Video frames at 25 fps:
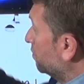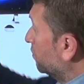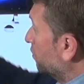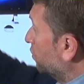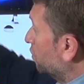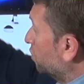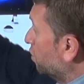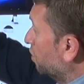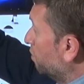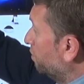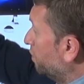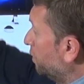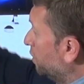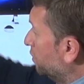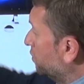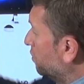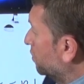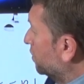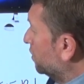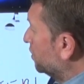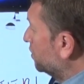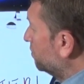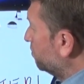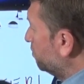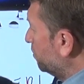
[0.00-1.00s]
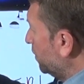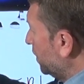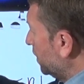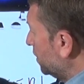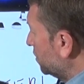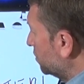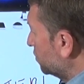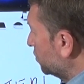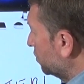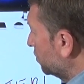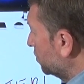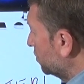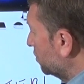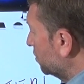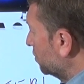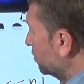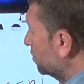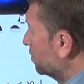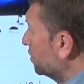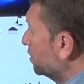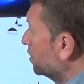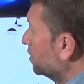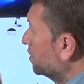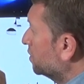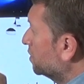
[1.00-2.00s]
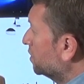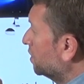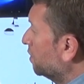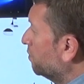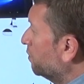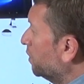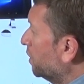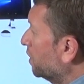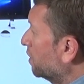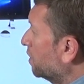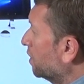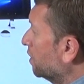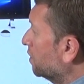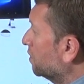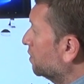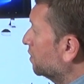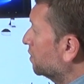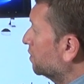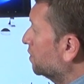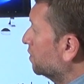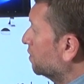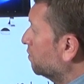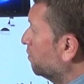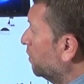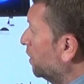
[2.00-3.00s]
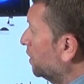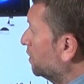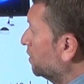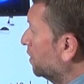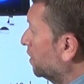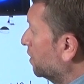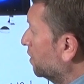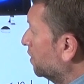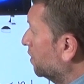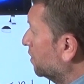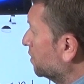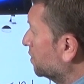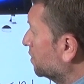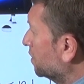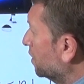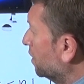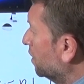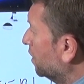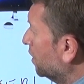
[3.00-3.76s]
computer is based on the semiconductor materials.